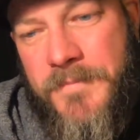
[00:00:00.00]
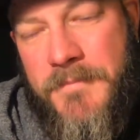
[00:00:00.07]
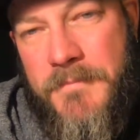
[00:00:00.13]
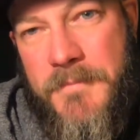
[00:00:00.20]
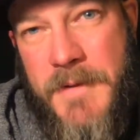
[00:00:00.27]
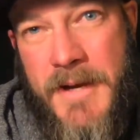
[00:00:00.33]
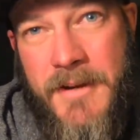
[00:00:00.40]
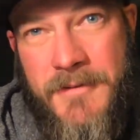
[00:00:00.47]

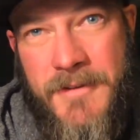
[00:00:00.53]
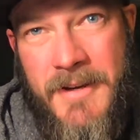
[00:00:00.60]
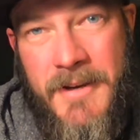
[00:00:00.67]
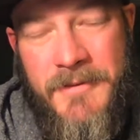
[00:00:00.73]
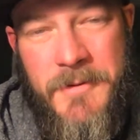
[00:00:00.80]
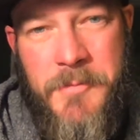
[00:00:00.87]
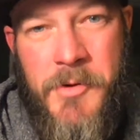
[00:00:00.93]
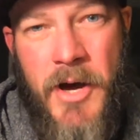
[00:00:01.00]
because it
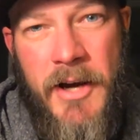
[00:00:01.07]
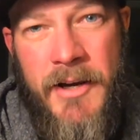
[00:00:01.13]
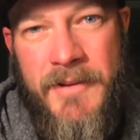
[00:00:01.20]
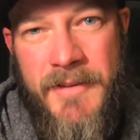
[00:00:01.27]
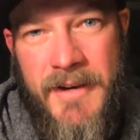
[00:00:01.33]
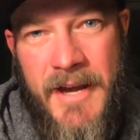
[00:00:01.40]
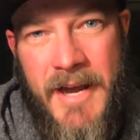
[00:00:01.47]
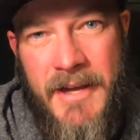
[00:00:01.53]
is a
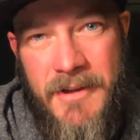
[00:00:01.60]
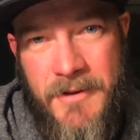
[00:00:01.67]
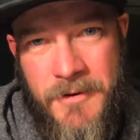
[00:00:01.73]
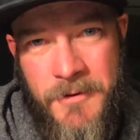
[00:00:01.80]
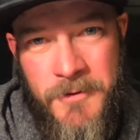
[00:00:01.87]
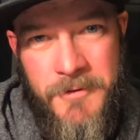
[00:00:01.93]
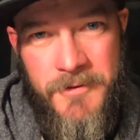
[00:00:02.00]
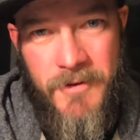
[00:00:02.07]
product that I
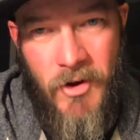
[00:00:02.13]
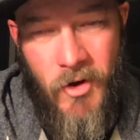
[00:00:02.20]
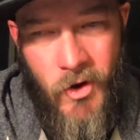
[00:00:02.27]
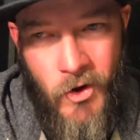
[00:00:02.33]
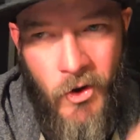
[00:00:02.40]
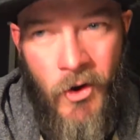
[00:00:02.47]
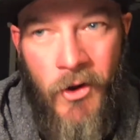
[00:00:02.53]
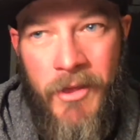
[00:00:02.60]
use
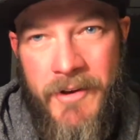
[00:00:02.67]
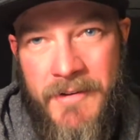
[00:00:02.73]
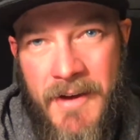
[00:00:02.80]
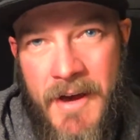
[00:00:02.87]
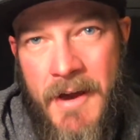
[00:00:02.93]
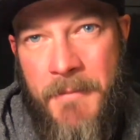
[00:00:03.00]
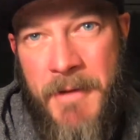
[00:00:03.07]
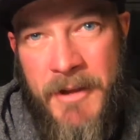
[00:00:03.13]
all the
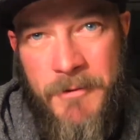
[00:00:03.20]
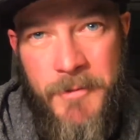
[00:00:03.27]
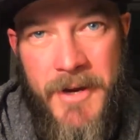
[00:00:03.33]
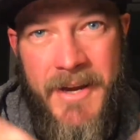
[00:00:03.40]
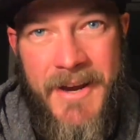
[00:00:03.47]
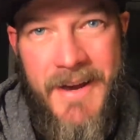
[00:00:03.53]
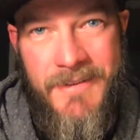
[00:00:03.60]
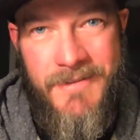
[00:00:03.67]
time. That's why
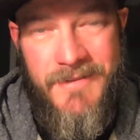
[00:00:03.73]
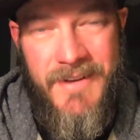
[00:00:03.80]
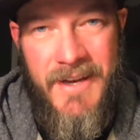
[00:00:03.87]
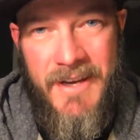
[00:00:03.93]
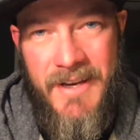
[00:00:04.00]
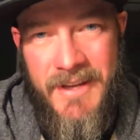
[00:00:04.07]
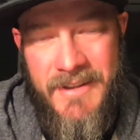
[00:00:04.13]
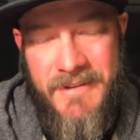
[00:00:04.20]
you guys see
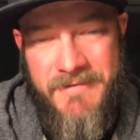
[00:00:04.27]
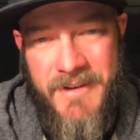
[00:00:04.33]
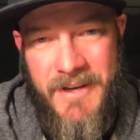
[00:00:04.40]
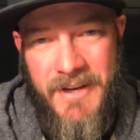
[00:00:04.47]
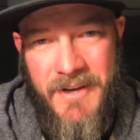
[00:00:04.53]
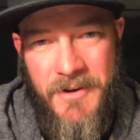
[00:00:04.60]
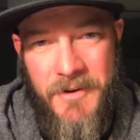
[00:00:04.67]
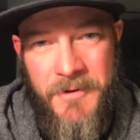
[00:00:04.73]
it in the
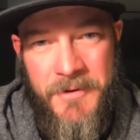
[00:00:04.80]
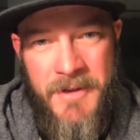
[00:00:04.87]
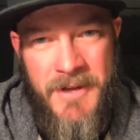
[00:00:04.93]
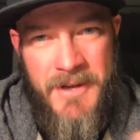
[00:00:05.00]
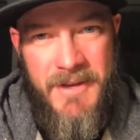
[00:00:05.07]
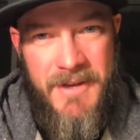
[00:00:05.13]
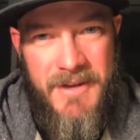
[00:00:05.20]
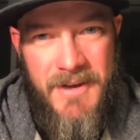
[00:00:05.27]
video
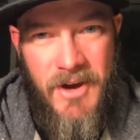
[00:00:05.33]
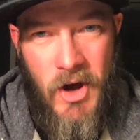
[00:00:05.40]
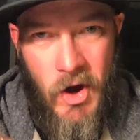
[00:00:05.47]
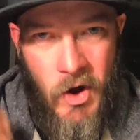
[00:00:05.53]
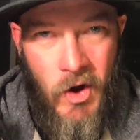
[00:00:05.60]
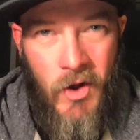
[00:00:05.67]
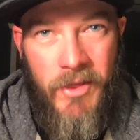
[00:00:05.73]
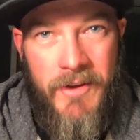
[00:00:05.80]

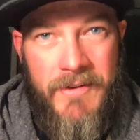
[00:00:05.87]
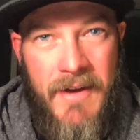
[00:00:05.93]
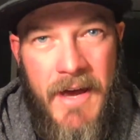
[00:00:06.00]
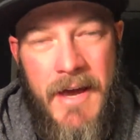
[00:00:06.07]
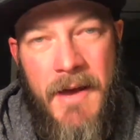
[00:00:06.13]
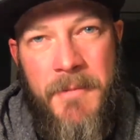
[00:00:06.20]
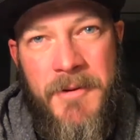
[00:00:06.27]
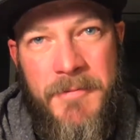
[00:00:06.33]
all the
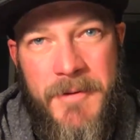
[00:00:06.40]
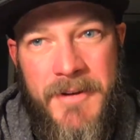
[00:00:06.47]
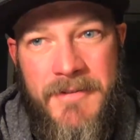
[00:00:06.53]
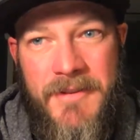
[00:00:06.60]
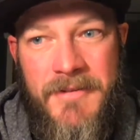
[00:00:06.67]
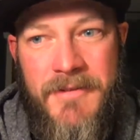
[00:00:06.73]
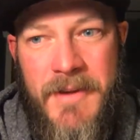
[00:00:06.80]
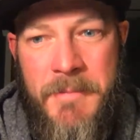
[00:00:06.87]
time, is because
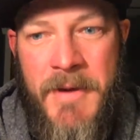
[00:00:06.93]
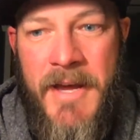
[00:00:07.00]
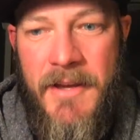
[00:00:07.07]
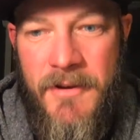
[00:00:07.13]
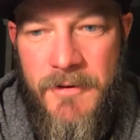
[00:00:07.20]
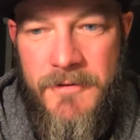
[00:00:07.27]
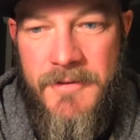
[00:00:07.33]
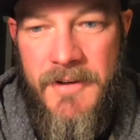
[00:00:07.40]
it's something I
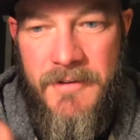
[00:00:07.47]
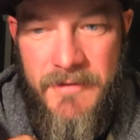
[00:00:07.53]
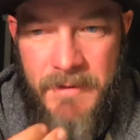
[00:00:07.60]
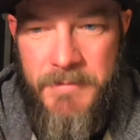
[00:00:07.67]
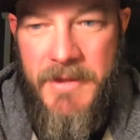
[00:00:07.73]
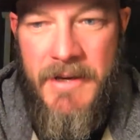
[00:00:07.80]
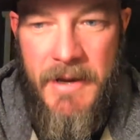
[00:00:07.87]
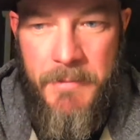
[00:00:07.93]
use and it's
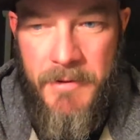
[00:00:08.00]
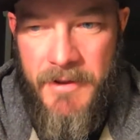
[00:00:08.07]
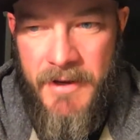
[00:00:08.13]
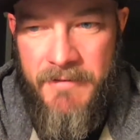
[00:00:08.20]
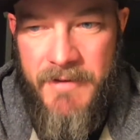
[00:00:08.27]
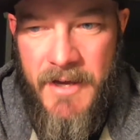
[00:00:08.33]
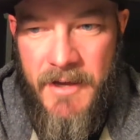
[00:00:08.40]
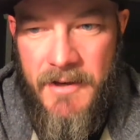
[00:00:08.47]
something I
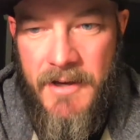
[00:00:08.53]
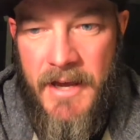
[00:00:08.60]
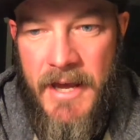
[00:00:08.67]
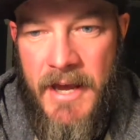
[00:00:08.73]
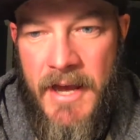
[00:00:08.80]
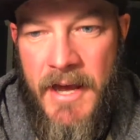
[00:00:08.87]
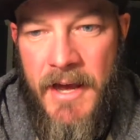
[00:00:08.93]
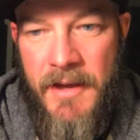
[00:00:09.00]
believe in.
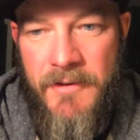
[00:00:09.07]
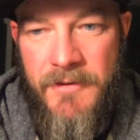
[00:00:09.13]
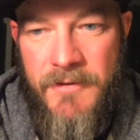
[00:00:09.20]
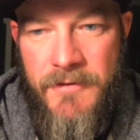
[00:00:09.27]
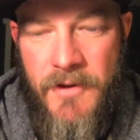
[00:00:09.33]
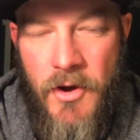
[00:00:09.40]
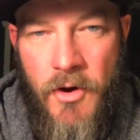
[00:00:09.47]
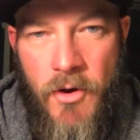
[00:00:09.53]
And
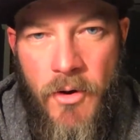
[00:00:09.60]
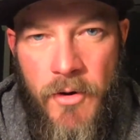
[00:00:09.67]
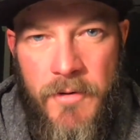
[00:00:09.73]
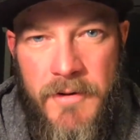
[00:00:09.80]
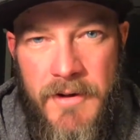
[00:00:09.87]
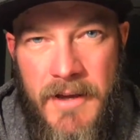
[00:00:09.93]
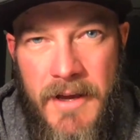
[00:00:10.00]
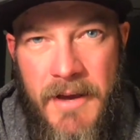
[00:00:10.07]
so
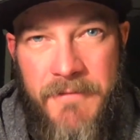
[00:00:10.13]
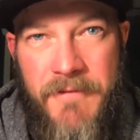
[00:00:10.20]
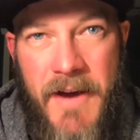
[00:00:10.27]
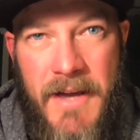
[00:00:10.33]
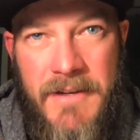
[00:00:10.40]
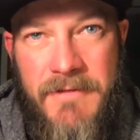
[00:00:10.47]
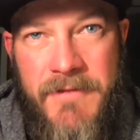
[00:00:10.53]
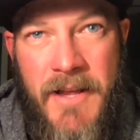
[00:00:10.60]
if
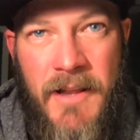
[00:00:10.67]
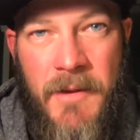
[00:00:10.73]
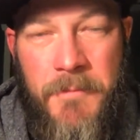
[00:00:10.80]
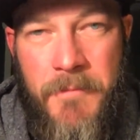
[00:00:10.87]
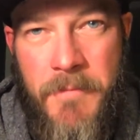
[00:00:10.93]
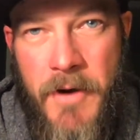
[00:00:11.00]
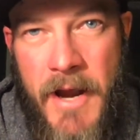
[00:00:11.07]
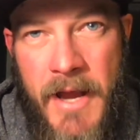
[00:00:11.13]
I develop
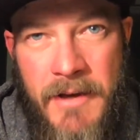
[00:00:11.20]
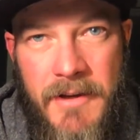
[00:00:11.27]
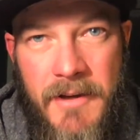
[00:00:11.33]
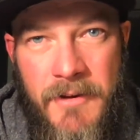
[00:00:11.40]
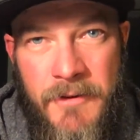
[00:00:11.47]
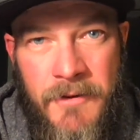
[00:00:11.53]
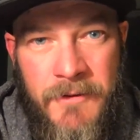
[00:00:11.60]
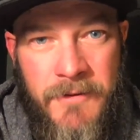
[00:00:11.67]
brand
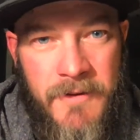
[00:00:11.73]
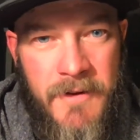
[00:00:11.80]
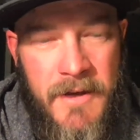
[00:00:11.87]
deals